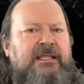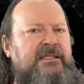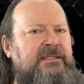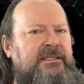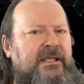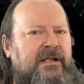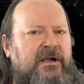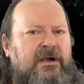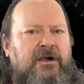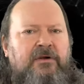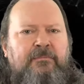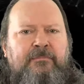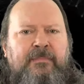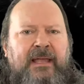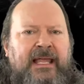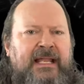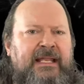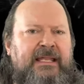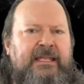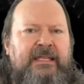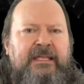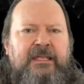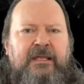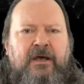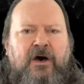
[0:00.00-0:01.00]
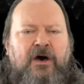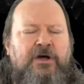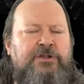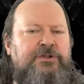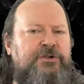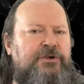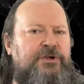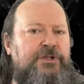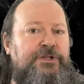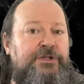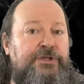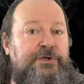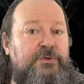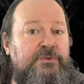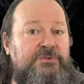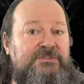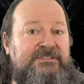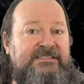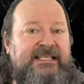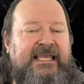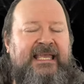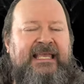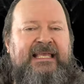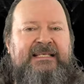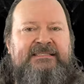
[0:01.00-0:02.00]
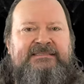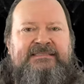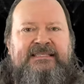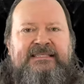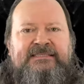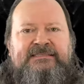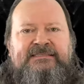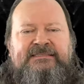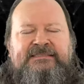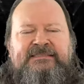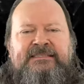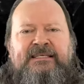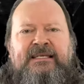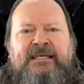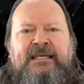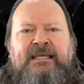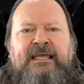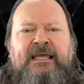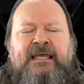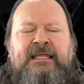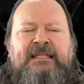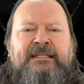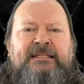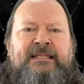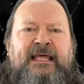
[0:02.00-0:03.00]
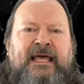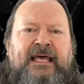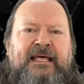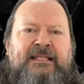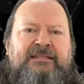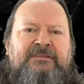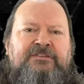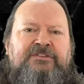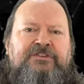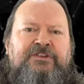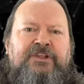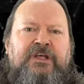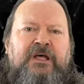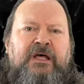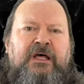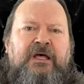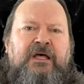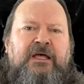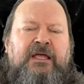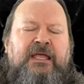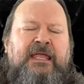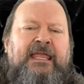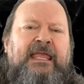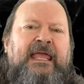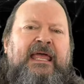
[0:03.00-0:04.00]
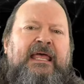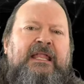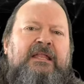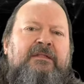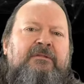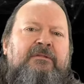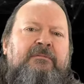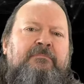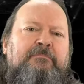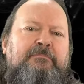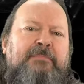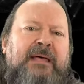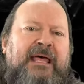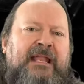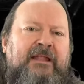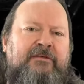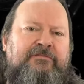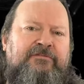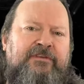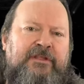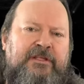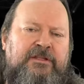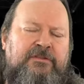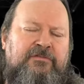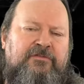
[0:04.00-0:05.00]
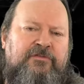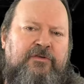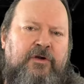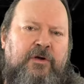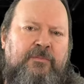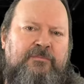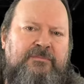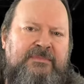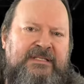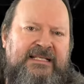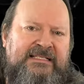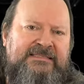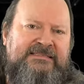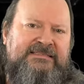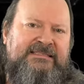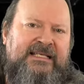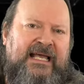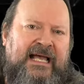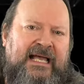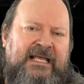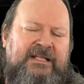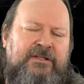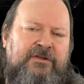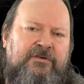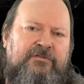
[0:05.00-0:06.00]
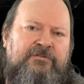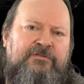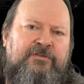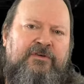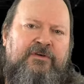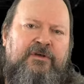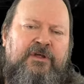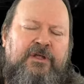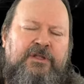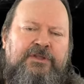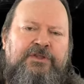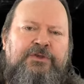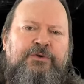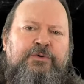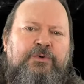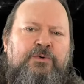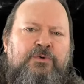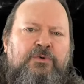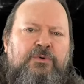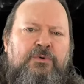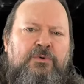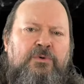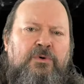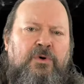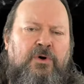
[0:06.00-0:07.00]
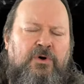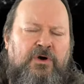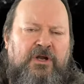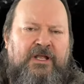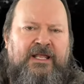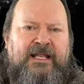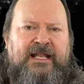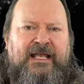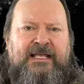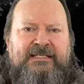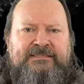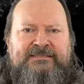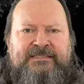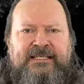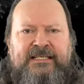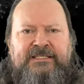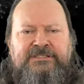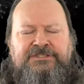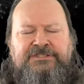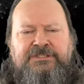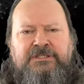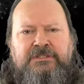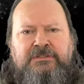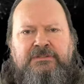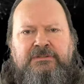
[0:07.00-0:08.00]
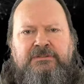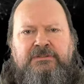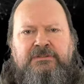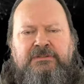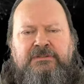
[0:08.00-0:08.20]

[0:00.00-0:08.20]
There are many other use cases that can benefit from this kind of new organization.